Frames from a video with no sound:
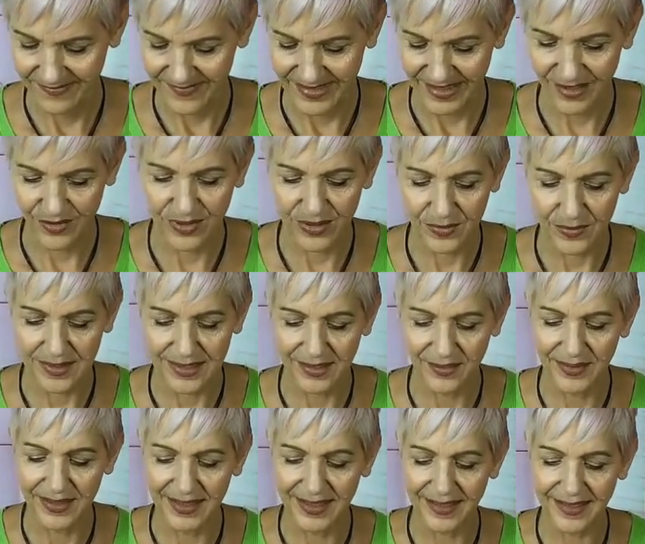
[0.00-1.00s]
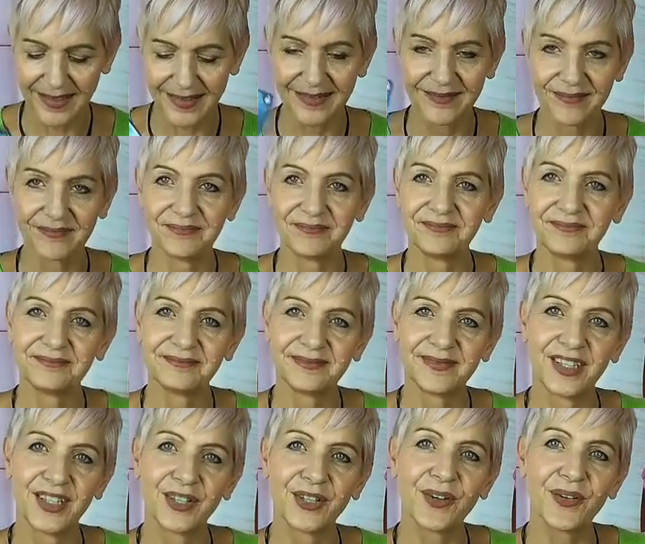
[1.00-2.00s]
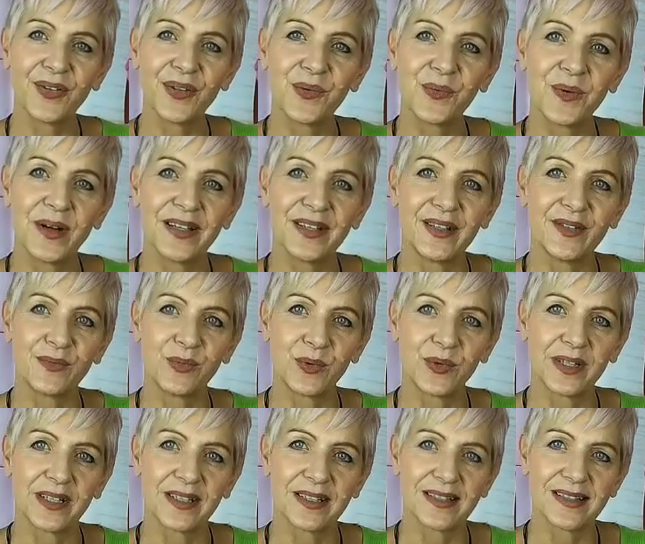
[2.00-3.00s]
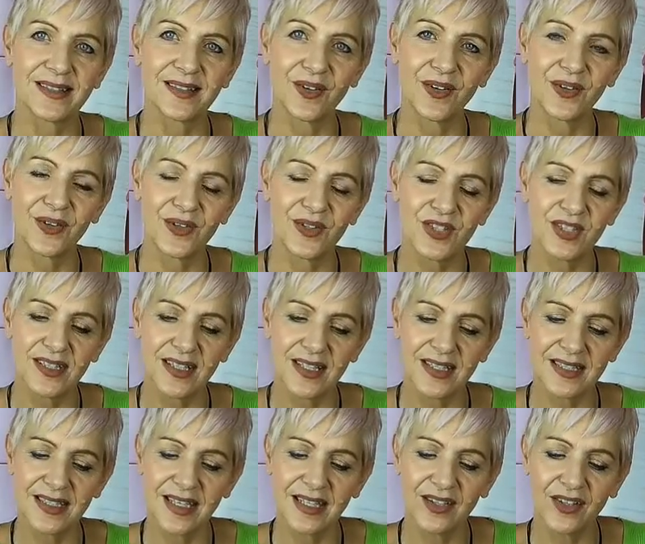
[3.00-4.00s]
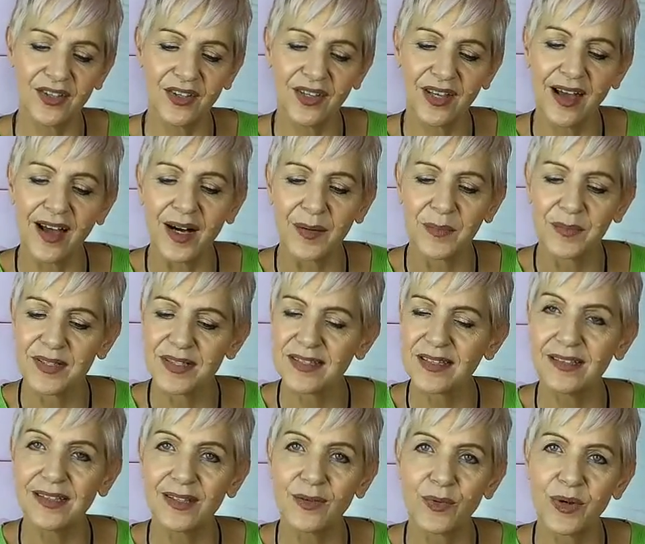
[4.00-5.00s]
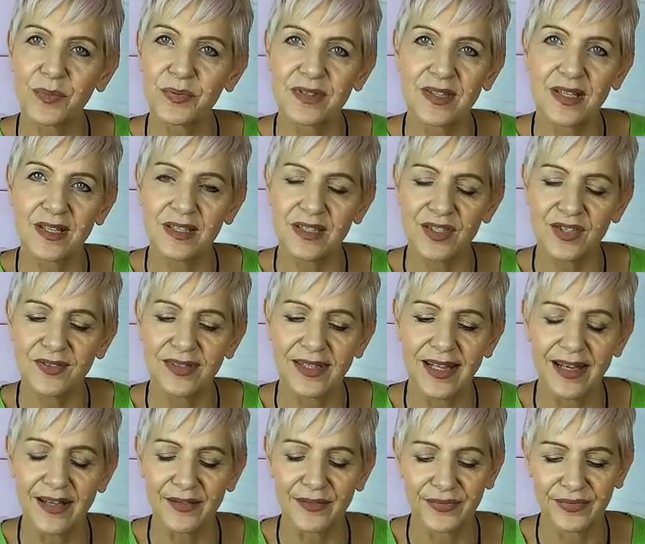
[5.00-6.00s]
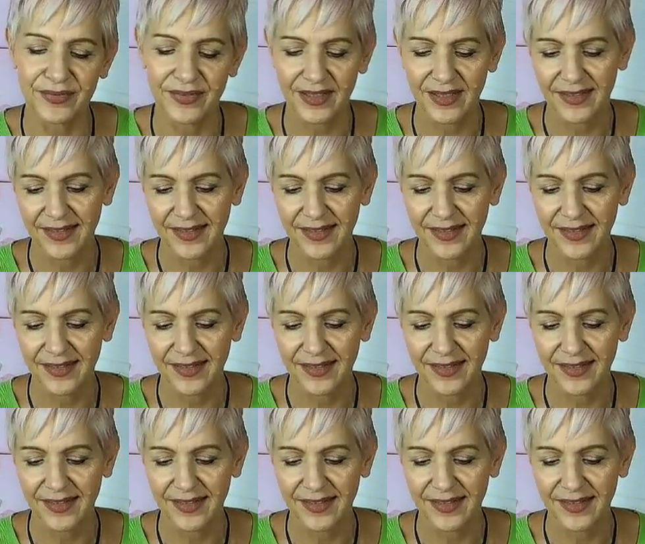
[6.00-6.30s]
Oh, here we go again. You've got the One of Water. So she's extending her cup. Certainly represents new love.